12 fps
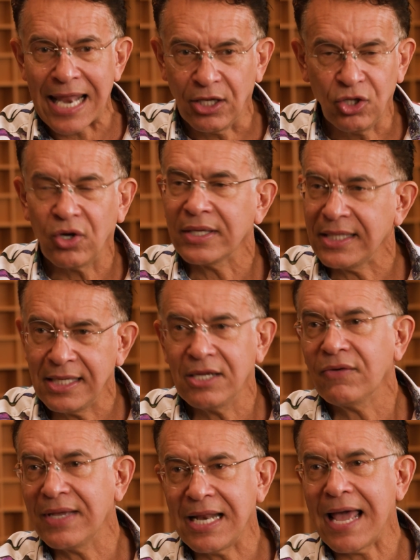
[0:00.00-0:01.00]
And look,
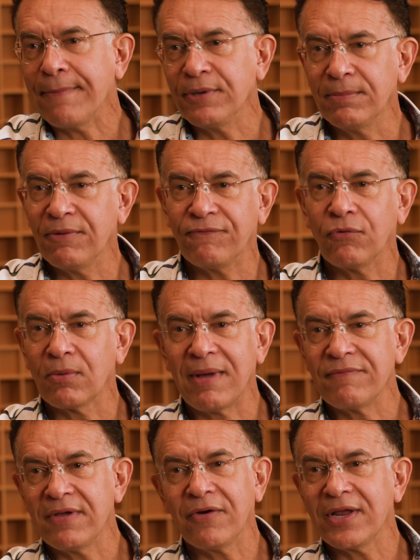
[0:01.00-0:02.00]
here it happened before
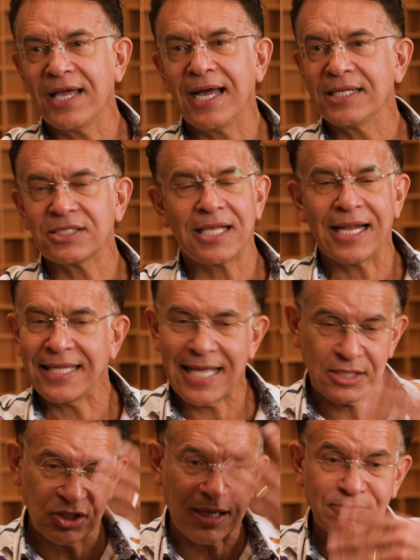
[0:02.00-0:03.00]
my very eyes, and I
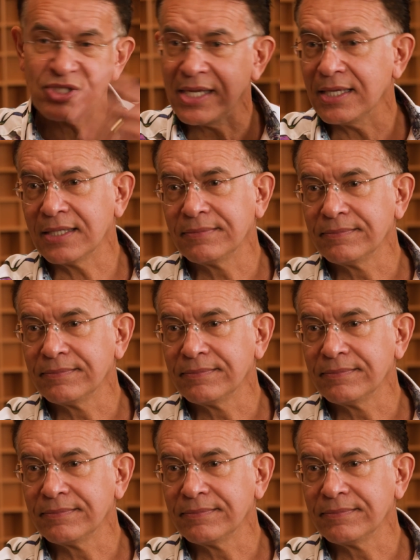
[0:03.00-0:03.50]
can't stop seeing it.